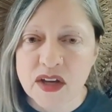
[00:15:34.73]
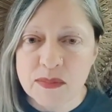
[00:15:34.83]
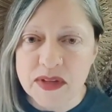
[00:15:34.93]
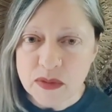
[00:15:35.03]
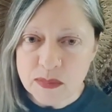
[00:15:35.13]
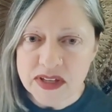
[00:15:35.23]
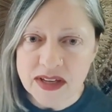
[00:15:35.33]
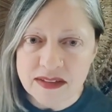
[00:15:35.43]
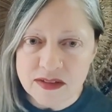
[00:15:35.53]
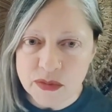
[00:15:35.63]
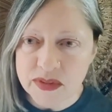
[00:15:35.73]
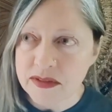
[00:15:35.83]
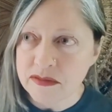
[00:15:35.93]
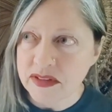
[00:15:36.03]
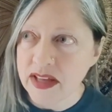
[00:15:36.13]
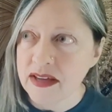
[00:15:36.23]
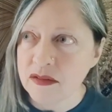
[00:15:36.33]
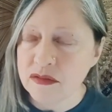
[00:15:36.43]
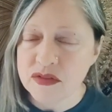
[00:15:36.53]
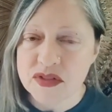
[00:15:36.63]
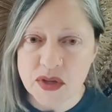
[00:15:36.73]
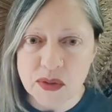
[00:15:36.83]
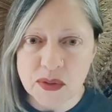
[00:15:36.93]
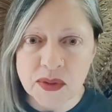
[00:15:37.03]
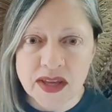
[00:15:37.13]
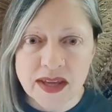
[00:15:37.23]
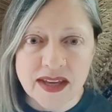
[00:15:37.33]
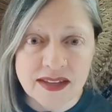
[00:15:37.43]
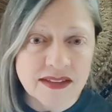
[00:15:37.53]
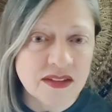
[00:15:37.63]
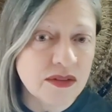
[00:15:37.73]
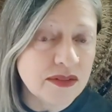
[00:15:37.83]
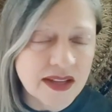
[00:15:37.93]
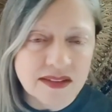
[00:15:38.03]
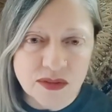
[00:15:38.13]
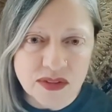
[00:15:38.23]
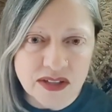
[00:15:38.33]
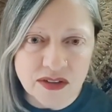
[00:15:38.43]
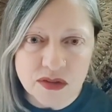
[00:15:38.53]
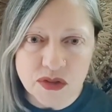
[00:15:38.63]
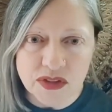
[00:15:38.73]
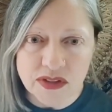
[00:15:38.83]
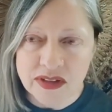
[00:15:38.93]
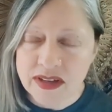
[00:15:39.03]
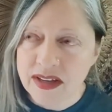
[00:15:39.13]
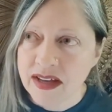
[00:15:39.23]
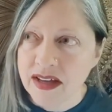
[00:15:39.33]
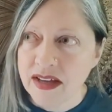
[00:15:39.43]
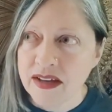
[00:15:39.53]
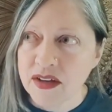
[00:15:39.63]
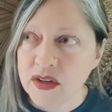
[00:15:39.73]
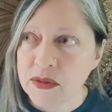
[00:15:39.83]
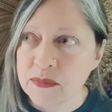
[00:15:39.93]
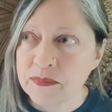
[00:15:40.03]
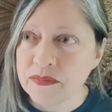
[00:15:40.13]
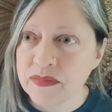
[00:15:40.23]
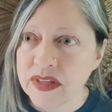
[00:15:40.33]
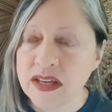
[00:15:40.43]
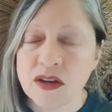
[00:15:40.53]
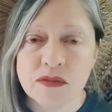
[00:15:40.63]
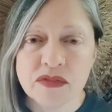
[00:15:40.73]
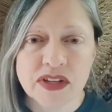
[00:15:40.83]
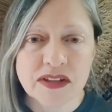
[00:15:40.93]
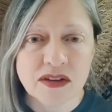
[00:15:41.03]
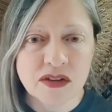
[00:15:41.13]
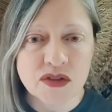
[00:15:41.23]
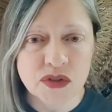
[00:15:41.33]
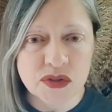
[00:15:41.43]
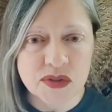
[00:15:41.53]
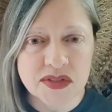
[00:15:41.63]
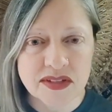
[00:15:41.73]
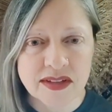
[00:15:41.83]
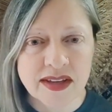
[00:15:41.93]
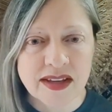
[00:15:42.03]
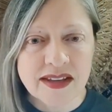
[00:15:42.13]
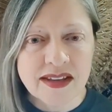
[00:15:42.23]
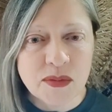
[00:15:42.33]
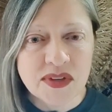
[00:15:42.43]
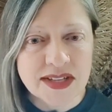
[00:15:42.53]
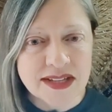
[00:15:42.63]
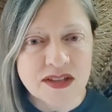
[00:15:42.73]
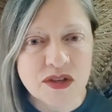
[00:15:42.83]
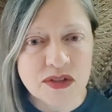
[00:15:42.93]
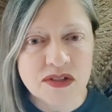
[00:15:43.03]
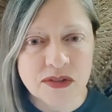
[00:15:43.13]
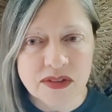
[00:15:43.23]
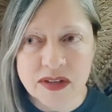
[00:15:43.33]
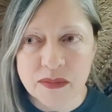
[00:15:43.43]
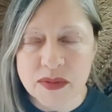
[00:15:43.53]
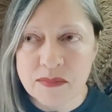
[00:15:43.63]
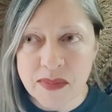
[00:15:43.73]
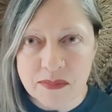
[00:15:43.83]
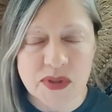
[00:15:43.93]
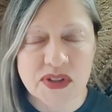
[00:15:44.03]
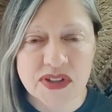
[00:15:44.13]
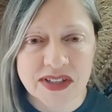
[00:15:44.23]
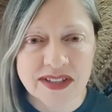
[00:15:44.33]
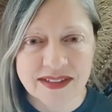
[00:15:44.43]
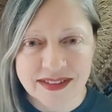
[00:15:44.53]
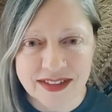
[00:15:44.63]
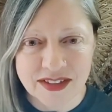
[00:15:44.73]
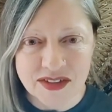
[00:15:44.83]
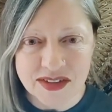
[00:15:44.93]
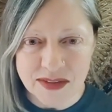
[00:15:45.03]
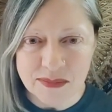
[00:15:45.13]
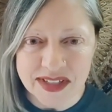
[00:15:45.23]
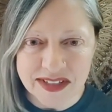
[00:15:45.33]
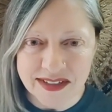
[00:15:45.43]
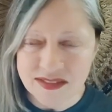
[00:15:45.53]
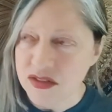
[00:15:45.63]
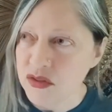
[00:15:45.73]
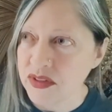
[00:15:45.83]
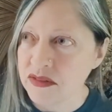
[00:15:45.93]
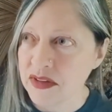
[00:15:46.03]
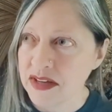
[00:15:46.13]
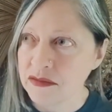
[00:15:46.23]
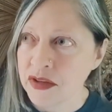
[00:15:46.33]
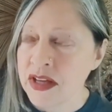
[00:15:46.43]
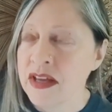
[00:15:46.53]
They were big on the tree of life. So, and they're not the only culture. And hopefully the cultures where that's traditional can remember, you know, that meaning of the tree of life.